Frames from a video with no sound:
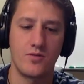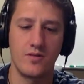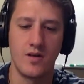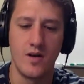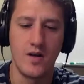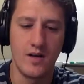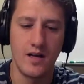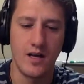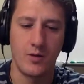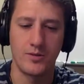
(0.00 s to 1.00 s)
And
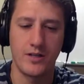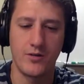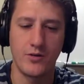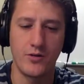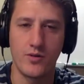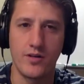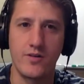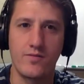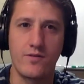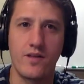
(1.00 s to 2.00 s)
Albert, I know you weren't
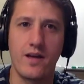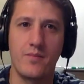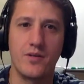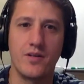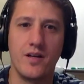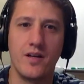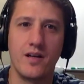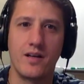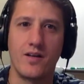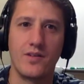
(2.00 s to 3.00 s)
here for that, but
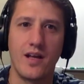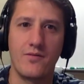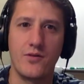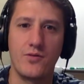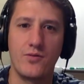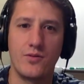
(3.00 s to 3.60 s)
I'd love to have you,